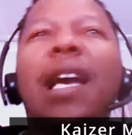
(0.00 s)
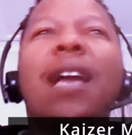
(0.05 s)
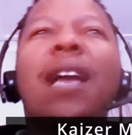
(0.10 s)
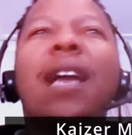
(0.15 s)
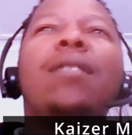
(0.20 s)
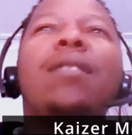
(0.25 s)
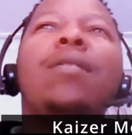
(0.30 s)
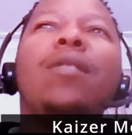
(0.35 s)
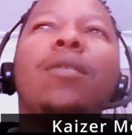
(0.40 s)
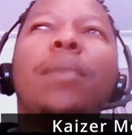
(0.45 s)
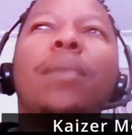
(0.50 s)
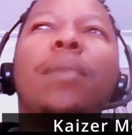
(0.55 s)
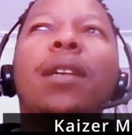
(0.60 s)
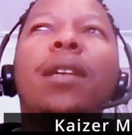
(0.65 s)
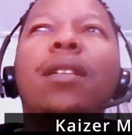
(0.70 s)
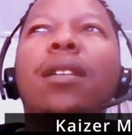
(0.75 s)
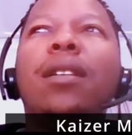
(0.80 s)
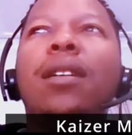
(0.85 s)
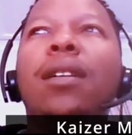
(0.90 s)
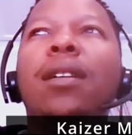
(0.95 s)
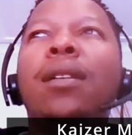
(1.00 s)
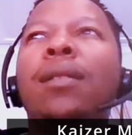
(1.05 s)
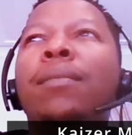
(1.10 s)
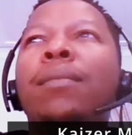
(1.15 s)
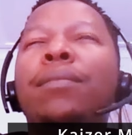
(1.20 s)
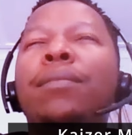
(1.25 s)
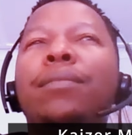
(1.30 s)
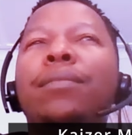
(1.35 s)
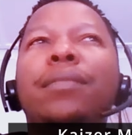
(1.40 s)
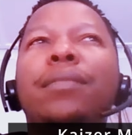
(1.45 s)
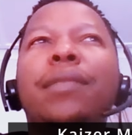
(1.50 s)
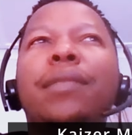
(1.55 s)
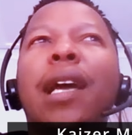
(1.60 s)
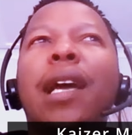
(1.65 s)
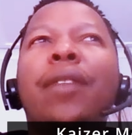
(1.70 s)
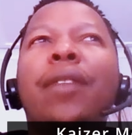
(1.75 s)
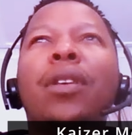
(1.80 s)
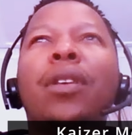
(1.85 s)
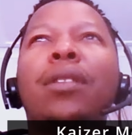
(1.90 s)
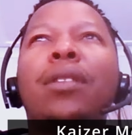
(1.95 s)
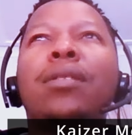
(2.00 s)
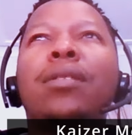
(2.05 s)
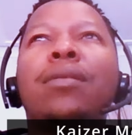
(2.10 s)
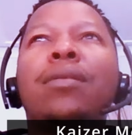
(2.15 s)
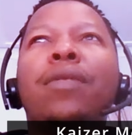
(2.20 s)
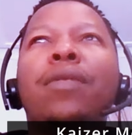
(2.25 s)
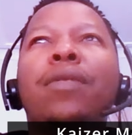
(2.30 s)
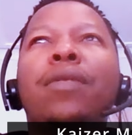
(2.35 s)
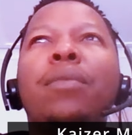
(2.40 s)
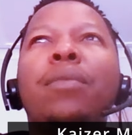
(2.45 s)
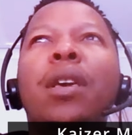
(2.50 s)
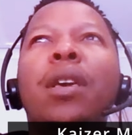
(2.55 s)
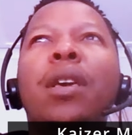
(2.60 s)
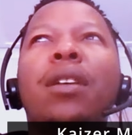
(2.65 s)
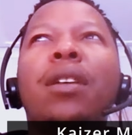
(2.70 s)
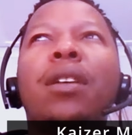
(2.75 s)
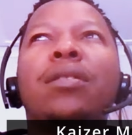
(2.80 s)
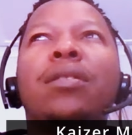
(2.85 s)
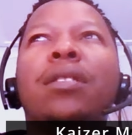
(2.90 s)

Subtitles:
don't know, man. I think just filmmaking is